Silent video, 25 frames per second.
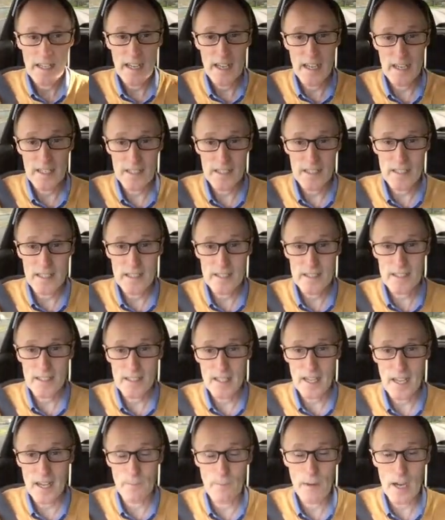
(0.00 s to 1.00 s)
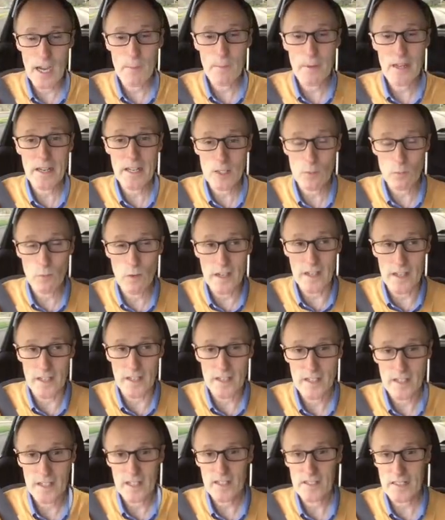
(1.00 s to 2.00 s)
And I might be in his way
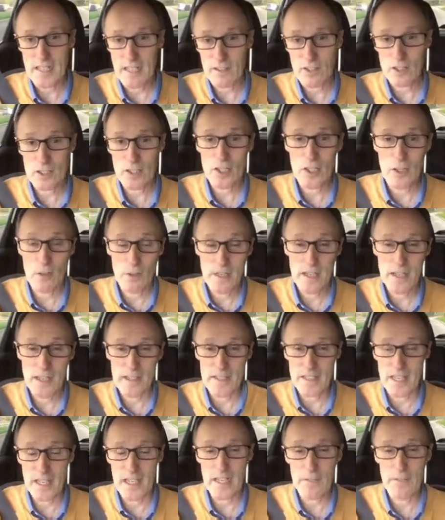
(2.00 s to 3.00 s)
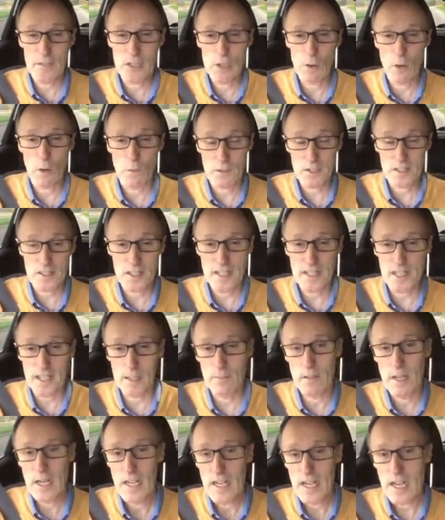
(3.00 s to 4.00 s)
because I'm going to go ahead. And if I do overtake
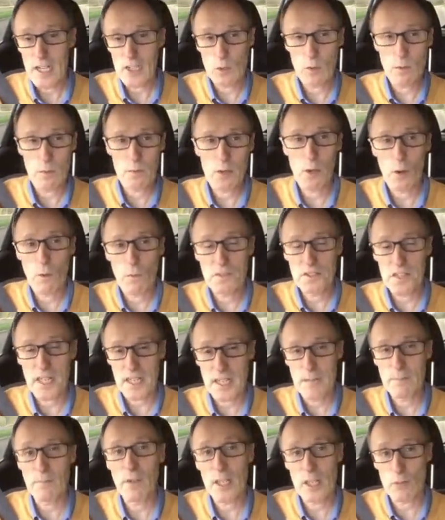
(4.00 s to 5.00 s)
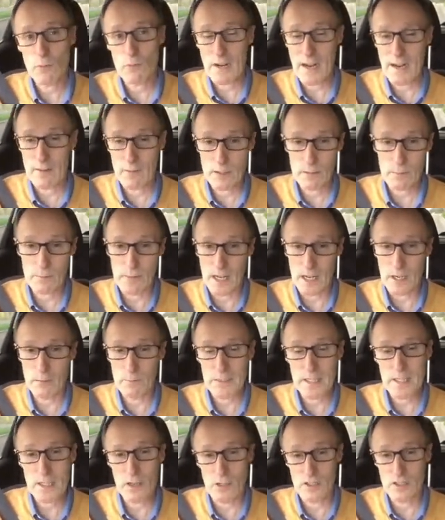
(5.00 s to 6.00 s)
him, I don't want to be overtaking him on a roundabout
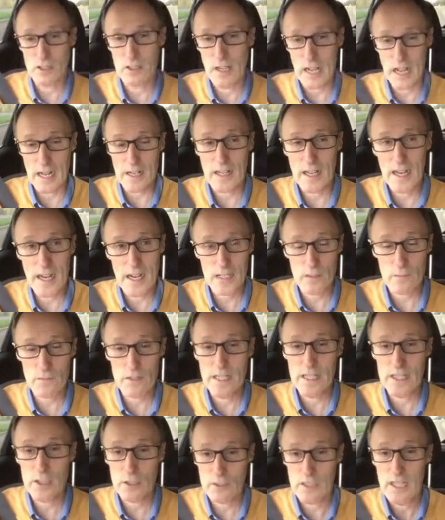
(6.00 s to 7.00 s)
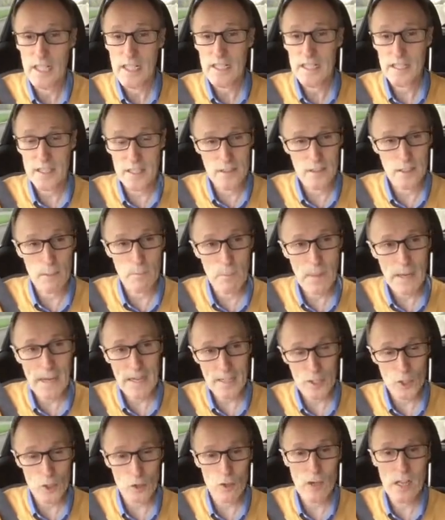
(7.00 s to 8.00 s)
because a large vehicle, the back
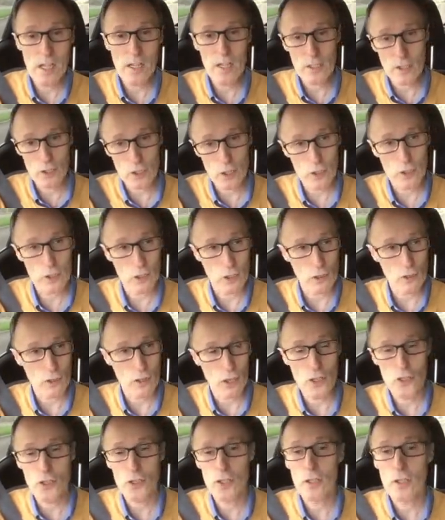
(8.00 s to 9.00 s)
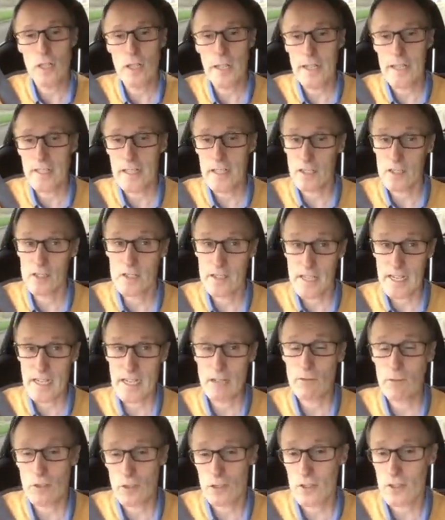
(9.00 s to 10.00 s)
trailer could cut across your lane,
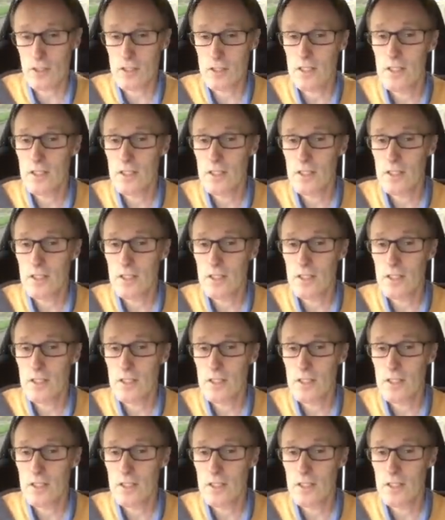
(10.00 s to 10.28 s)
dangerous.